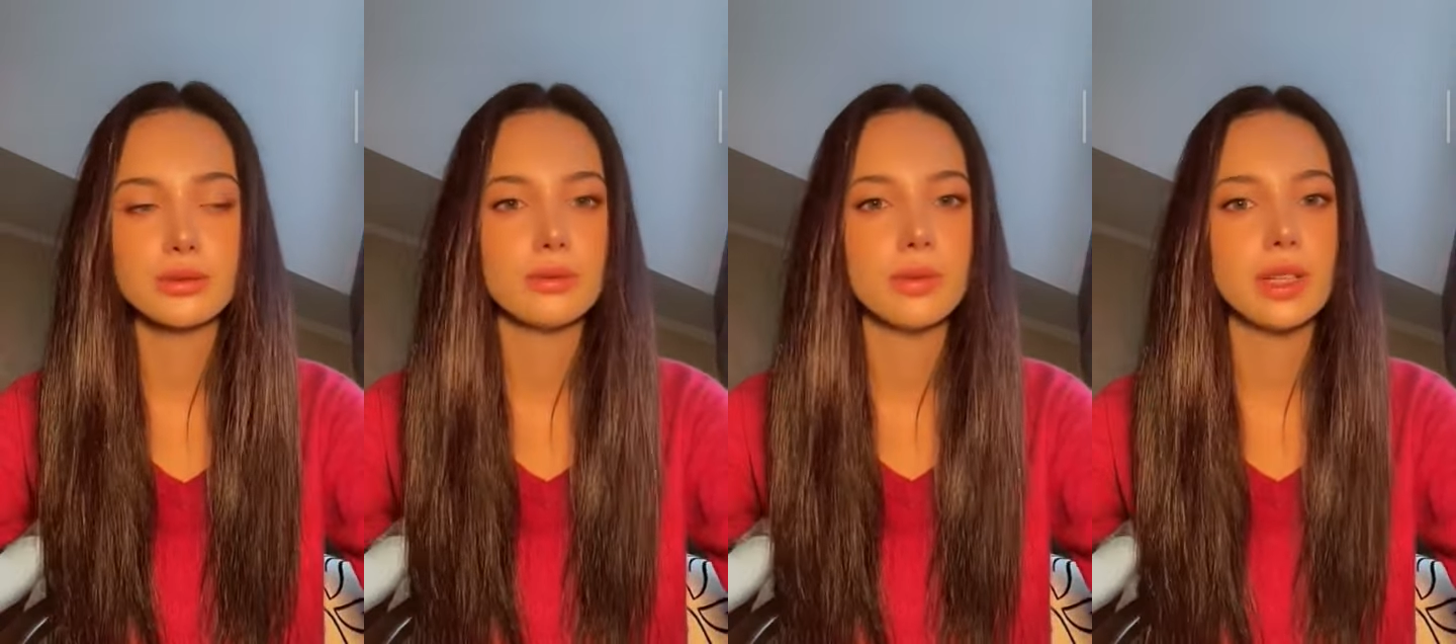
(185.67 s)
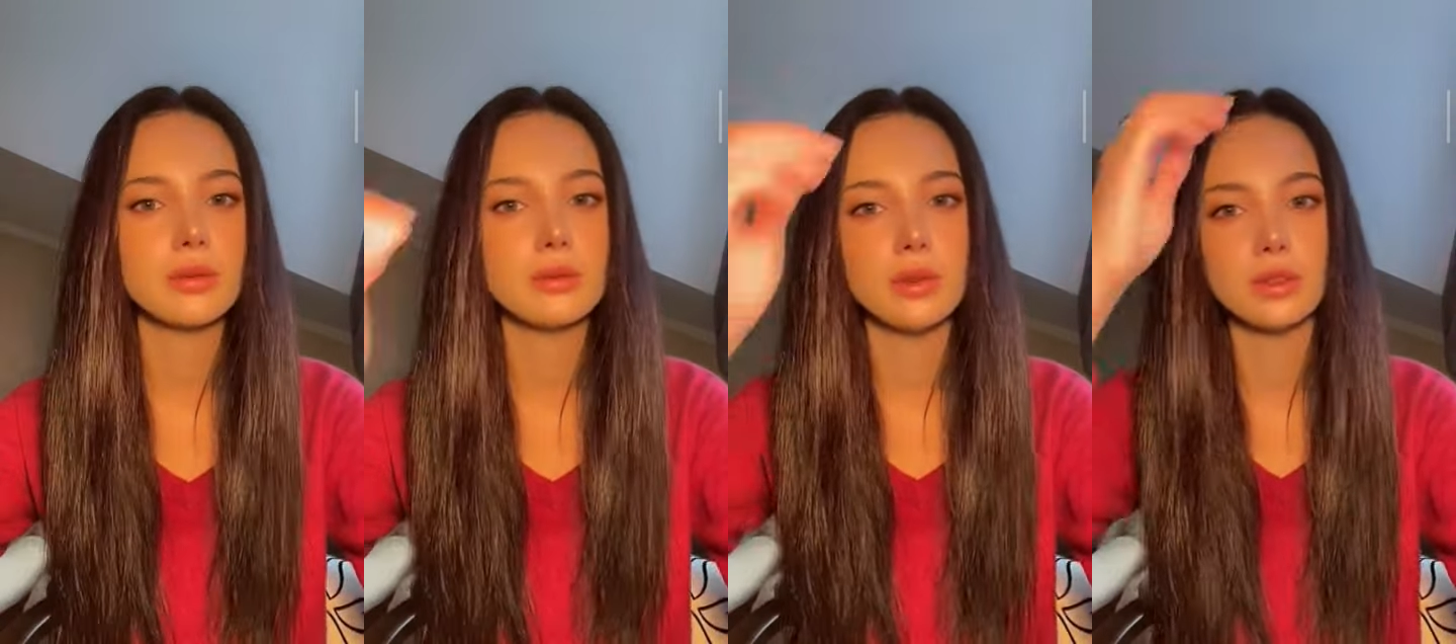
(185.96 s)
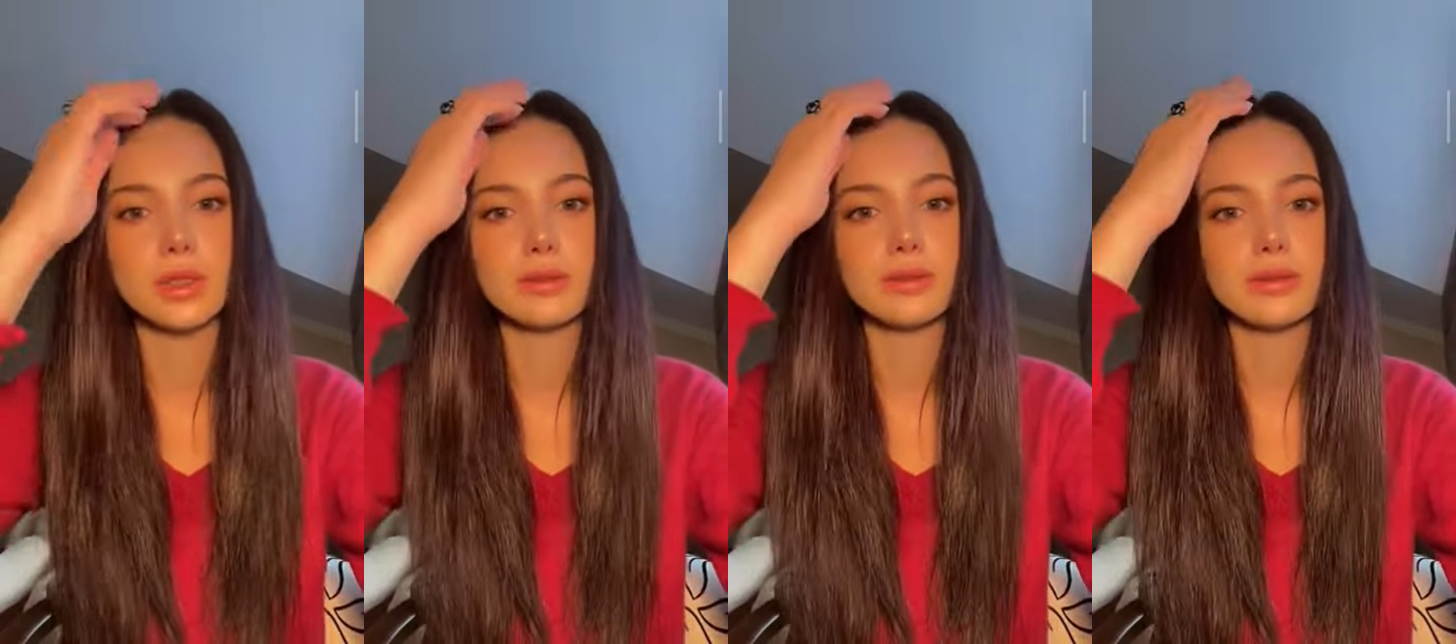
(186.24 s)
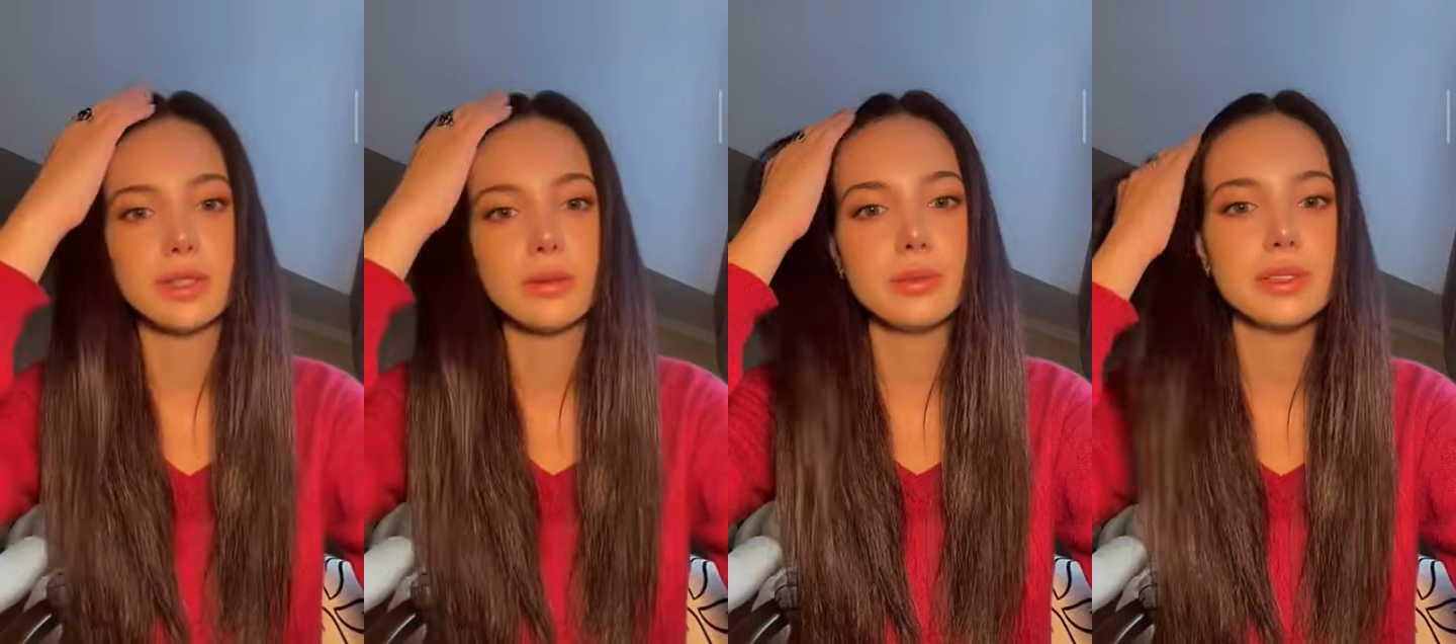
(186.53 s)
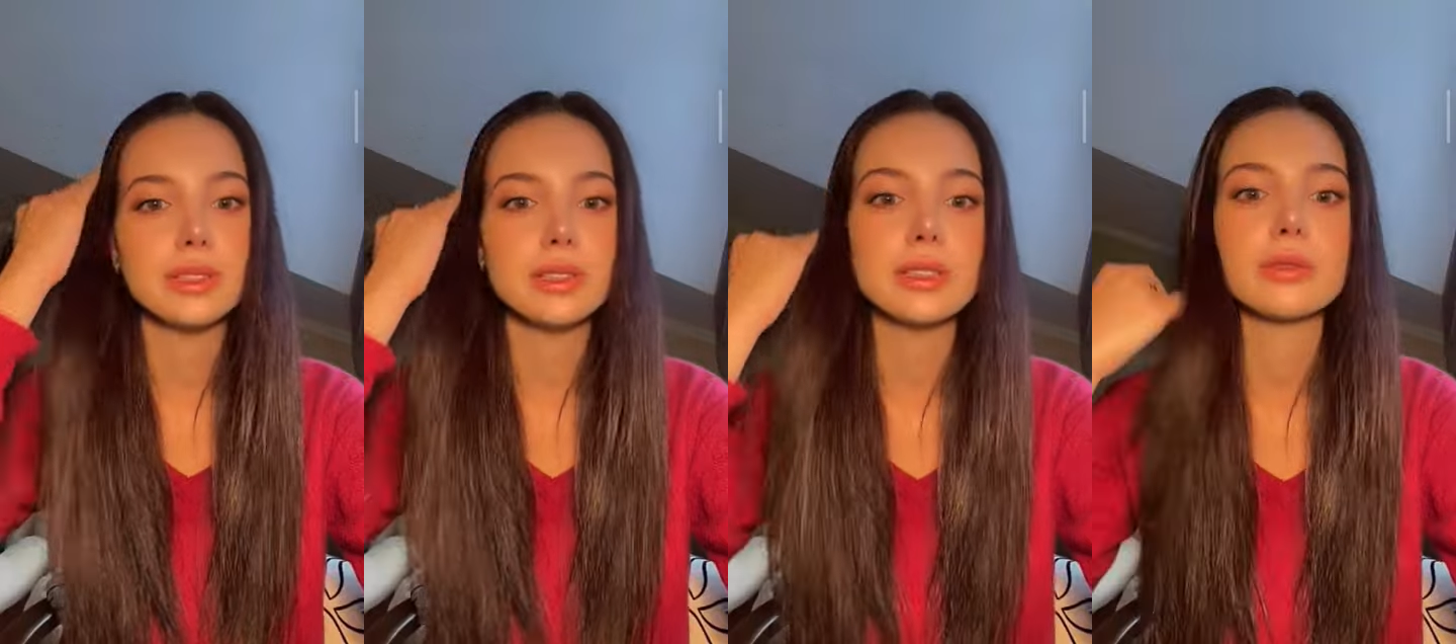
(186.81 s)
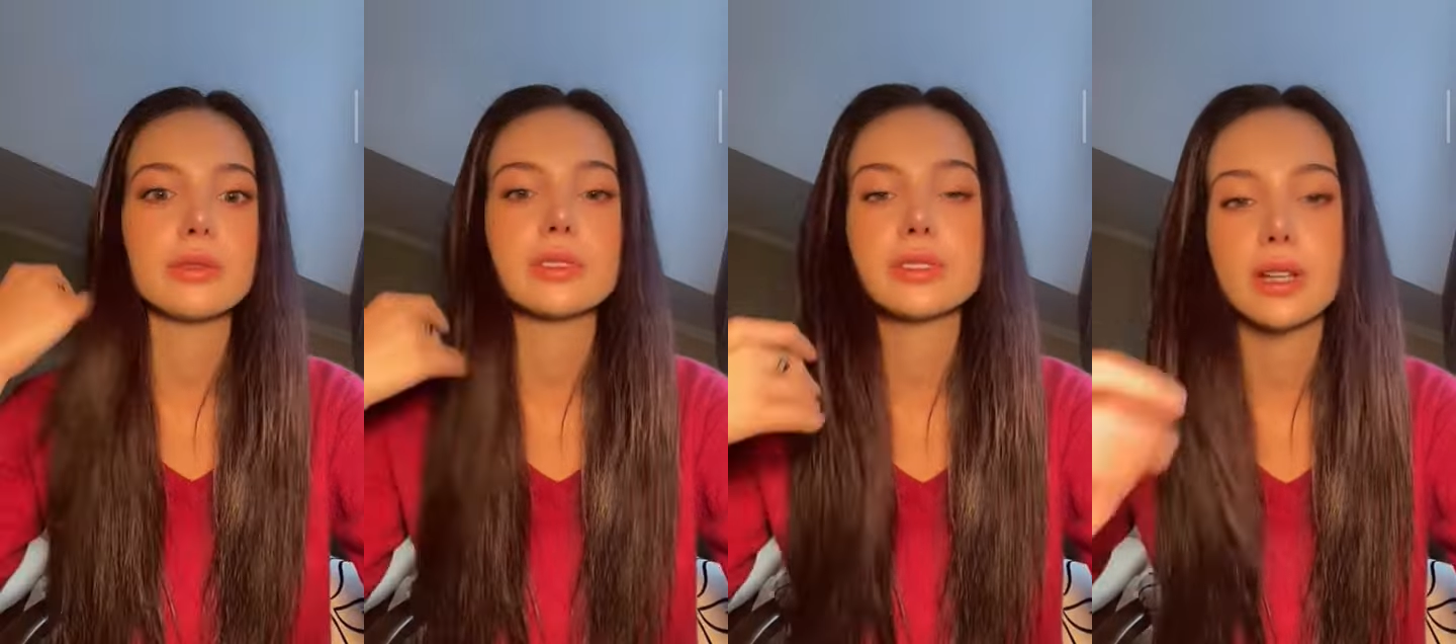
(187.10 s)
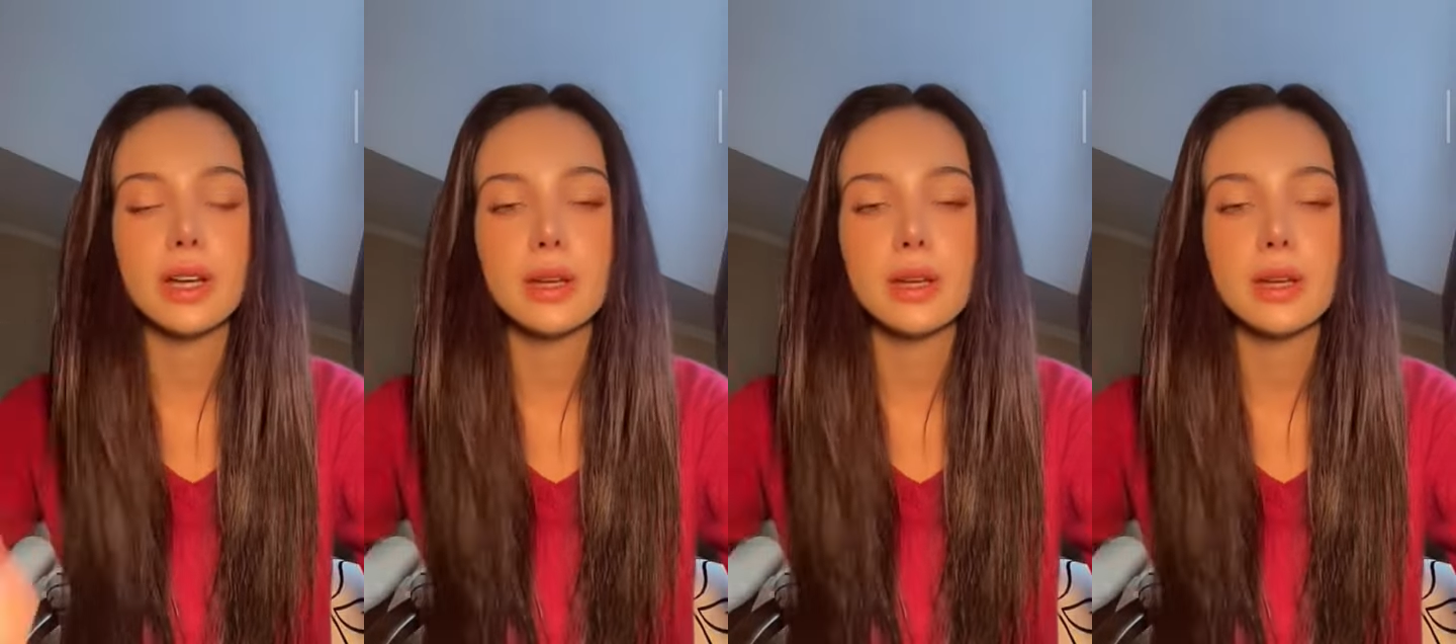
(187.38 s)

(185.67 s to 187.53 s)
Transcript: to make more live streaming the nearest